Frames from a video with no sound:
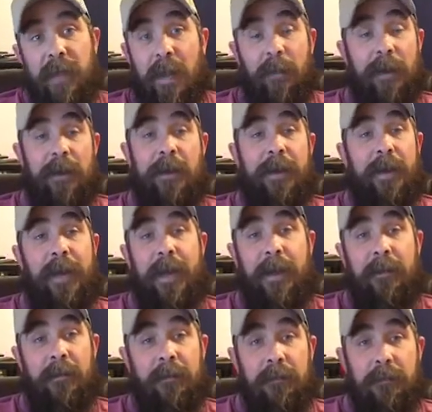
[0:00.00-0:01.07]
I'm learning that.
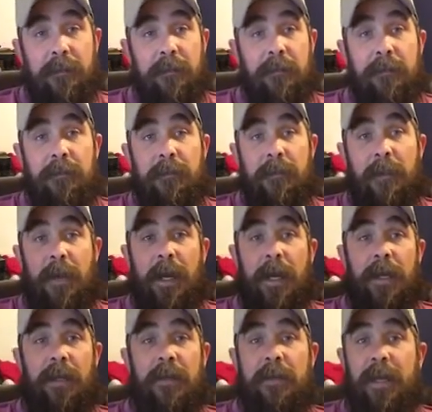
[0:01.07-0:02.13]

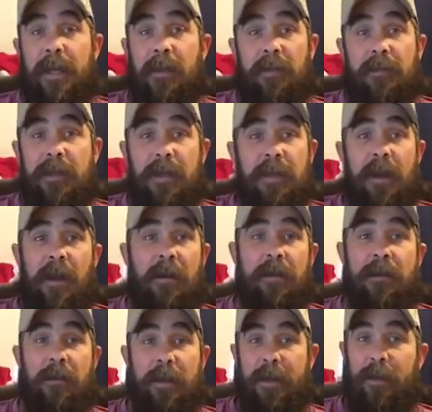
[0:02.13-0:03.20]
Okay, they don't just call
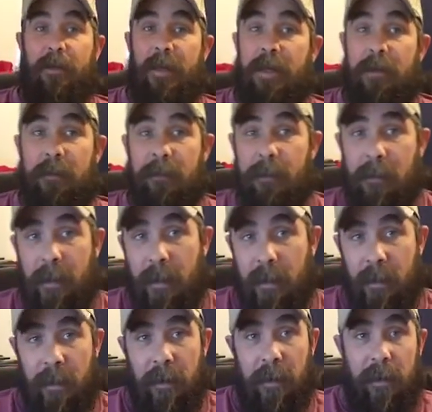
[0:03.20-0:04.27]
you on a whim.
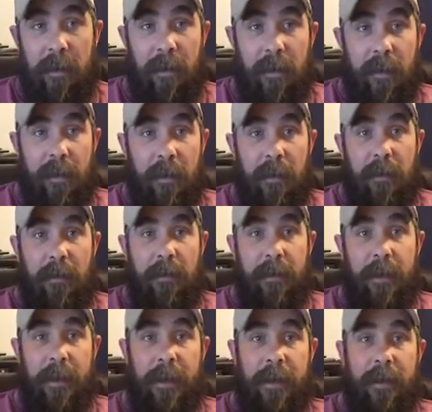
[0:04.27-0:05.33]

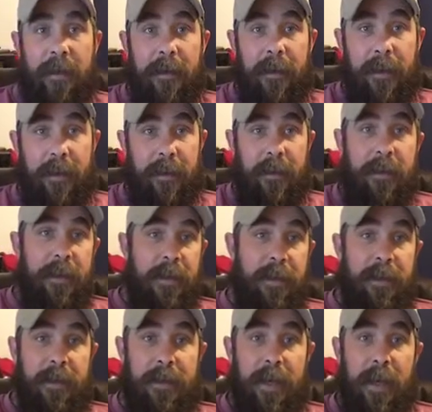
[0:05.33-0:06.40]
Okay, in
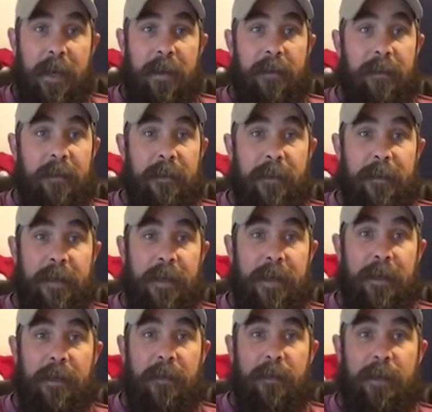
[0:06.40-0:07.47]
this app.
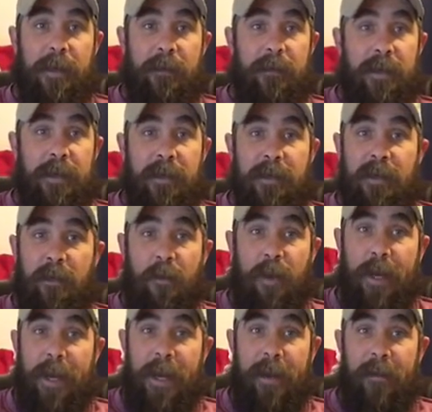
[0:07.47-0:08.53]
Okay, we
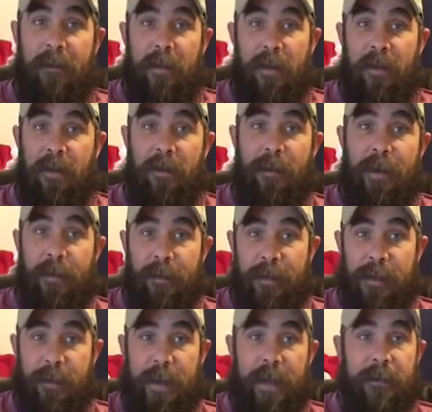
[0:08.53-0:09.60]
somewhat have a little bit of
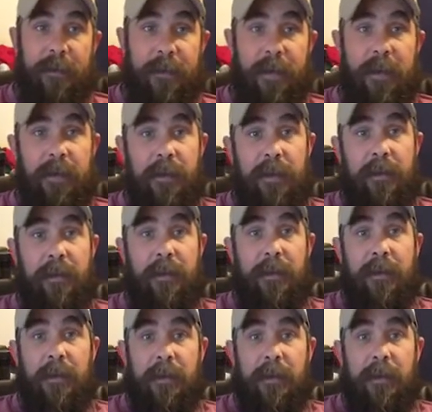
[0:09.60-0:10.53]
respect for each other